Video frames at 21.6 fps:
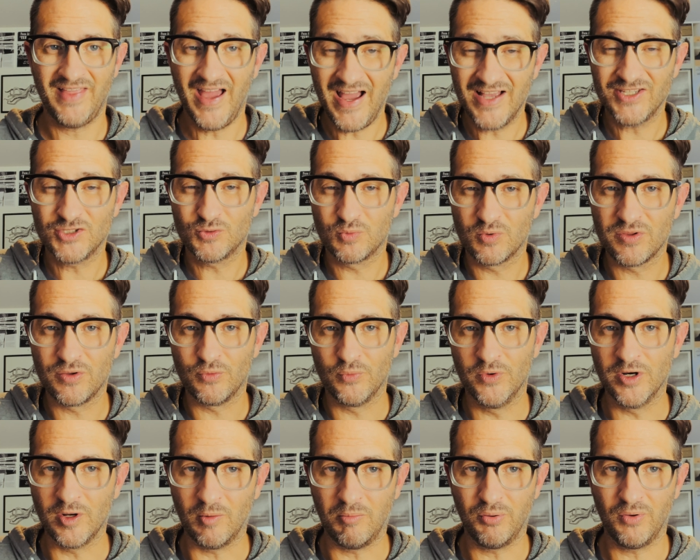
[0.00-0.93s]
That's where the
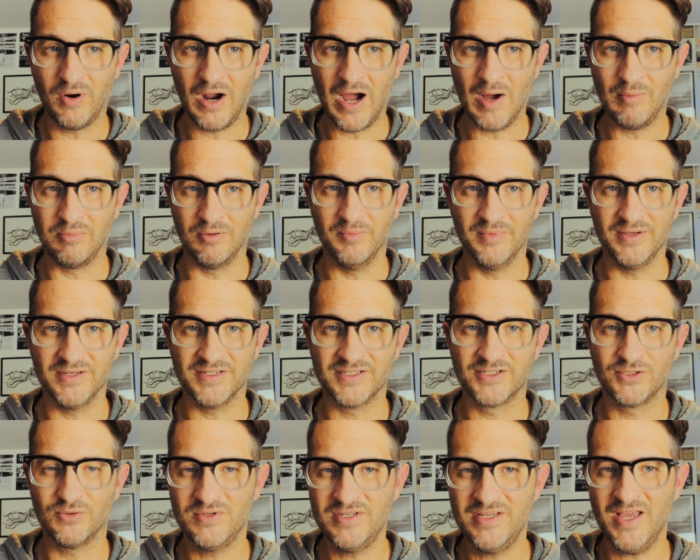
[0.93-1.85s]
real problem is.
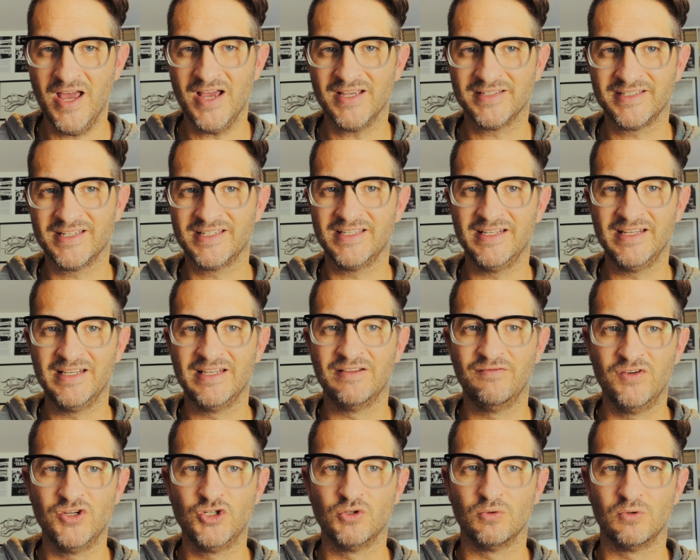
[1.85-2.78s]
So yes, as an
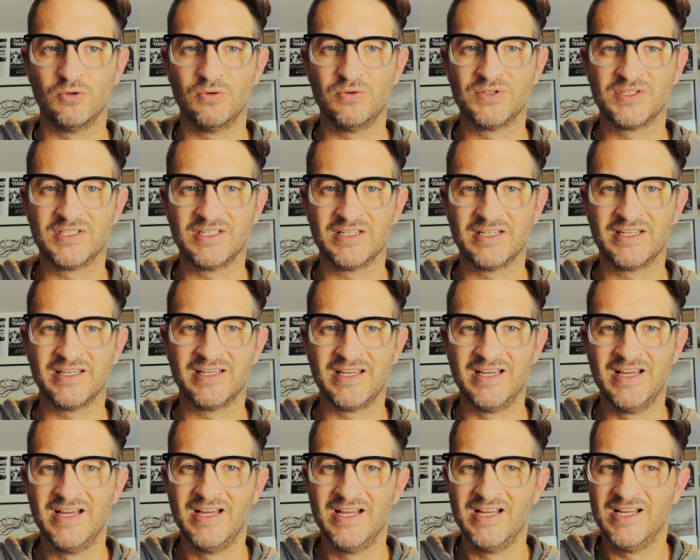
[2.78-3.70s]
individual who's thinking,
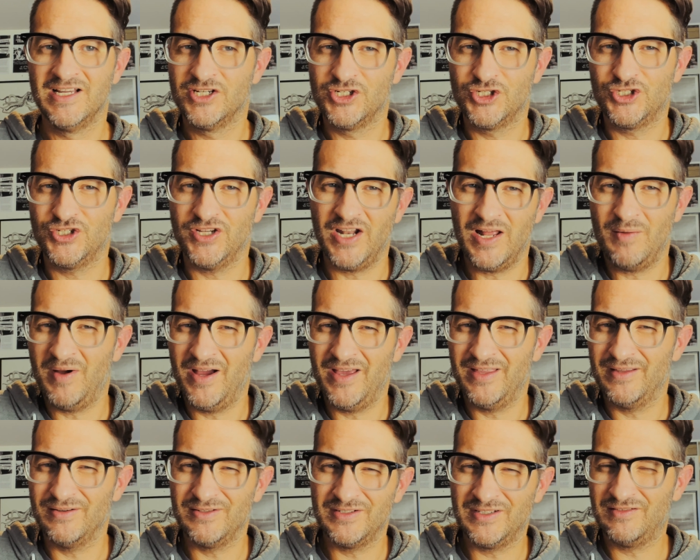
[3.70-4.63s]
should I buy
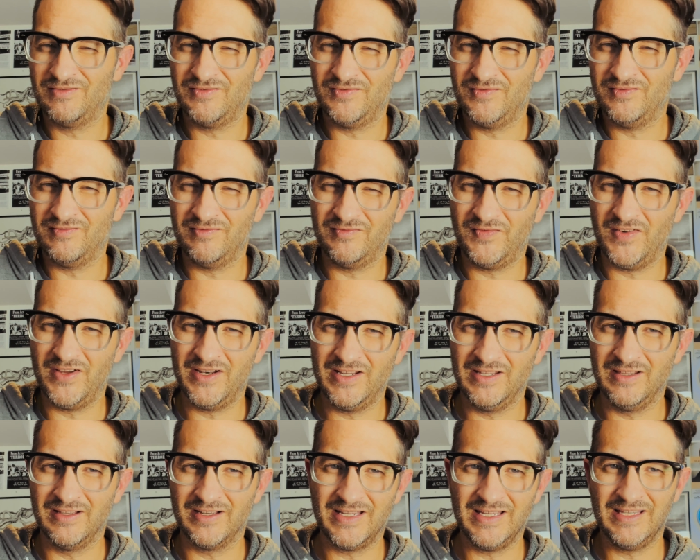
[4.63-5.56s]
those funny
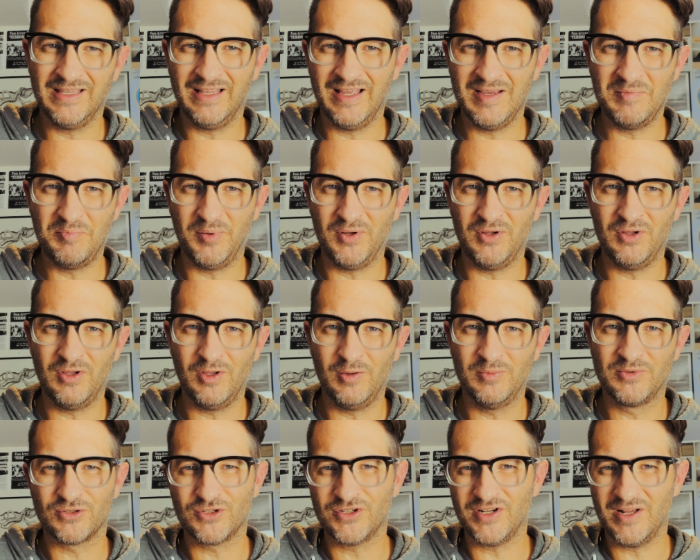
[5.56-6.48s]
looking light
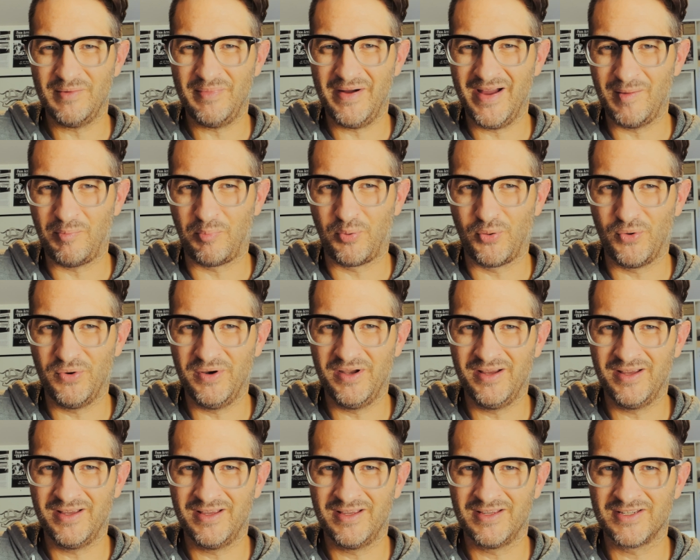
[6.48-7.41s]
bulbs or should I buy a
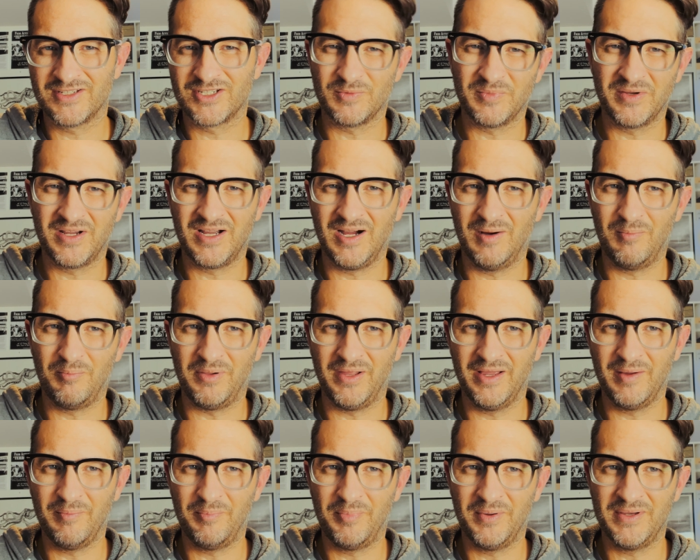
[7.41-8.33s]
Prius or become
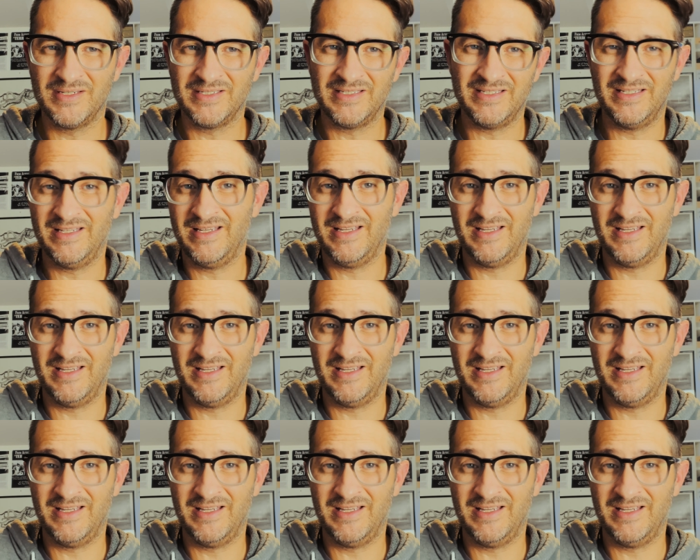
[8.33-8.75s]
plant-based?